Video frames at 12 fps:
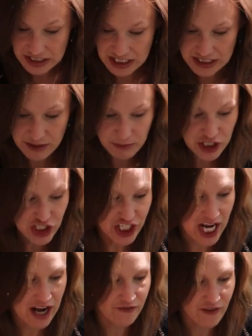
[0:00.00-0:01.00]
doesn't mean she
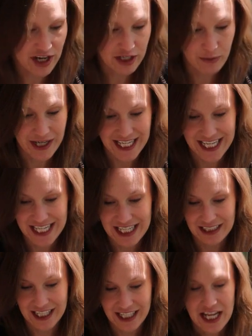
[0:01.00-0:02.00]
can't find a way to
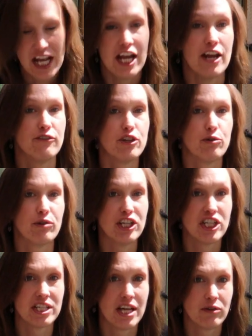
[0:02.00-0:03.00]
heal it if she
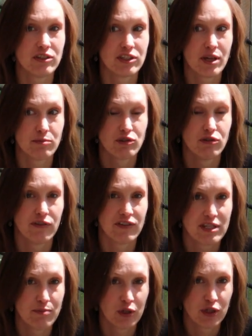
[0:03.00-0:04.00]
reaches out to some sort of
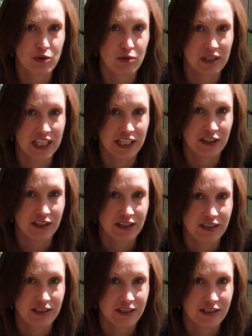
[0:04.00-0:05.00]
a spiritual leader
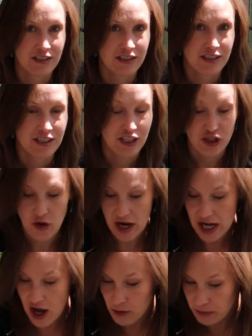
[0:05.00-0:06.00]
try
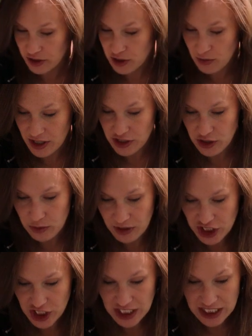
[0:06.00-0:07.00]
and help her to undo
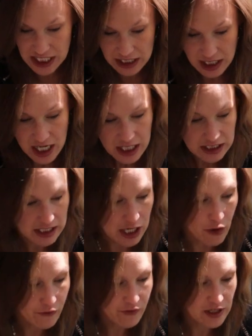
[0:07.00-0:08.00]
what she did because I
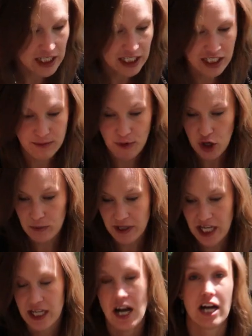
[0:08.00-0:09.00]
don't feel like it's
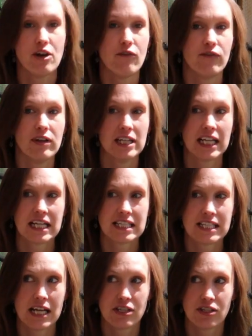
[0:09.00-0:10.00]
permanent. I don't feel like
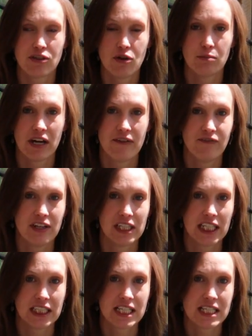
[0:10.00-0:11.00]
it's set in stone, but I feel
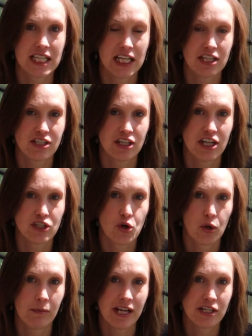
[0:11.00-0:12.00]
like this thing is going to
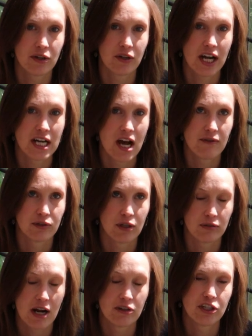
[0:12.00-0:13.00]
torment her and hover
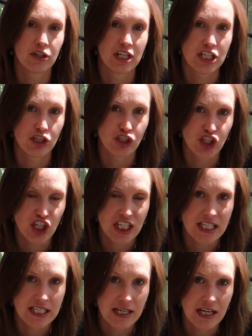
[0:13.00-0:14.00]
around her until she
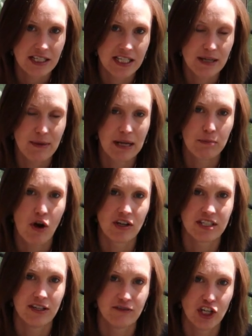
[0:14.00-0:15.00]
decides to make
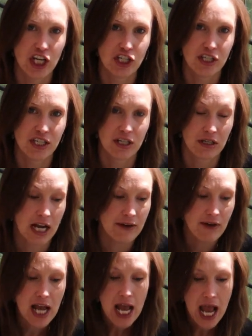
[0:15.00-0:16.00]
positive changes in her
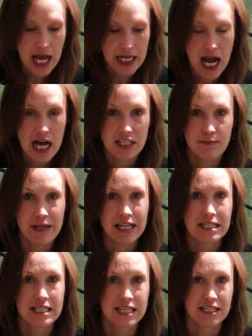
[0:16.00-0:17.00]
life. And it has to be
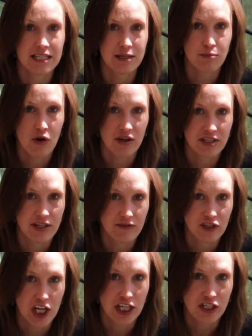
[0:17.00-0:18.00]
consistent
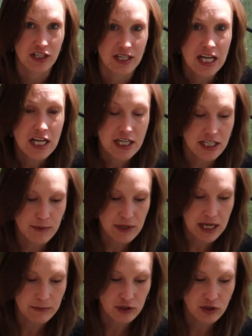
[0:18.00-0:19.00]
positive changes to
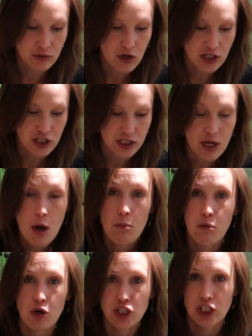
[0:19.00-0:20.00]
be able to not just
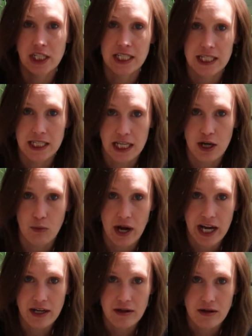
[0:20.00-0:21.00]
push this thing
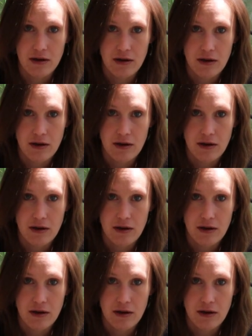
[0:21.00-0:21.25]
away,